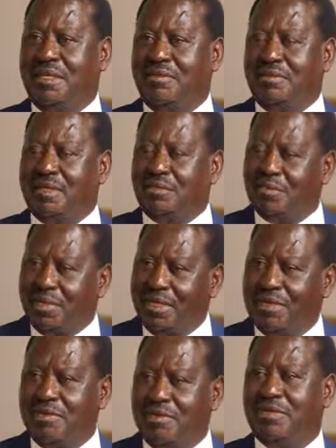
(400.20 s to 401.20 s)
And
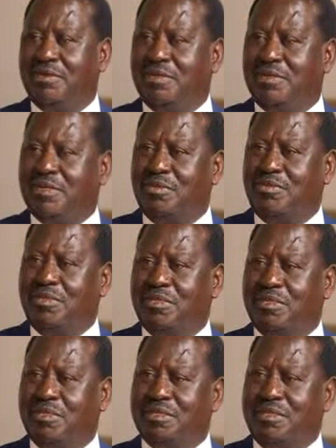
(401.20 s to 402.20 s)
one of the
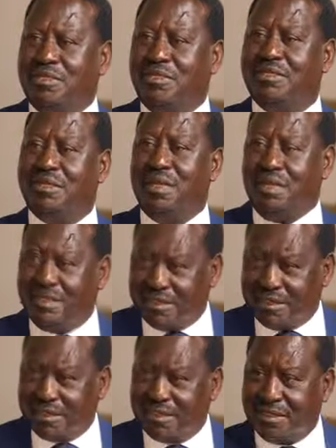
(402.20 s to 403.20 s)
commissioners
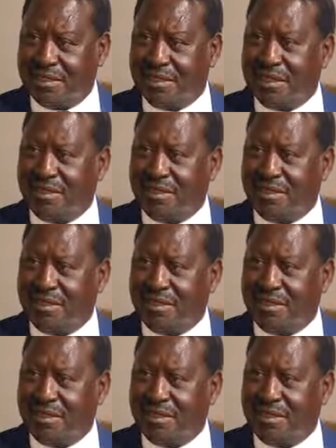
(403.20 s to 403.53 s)
resigns,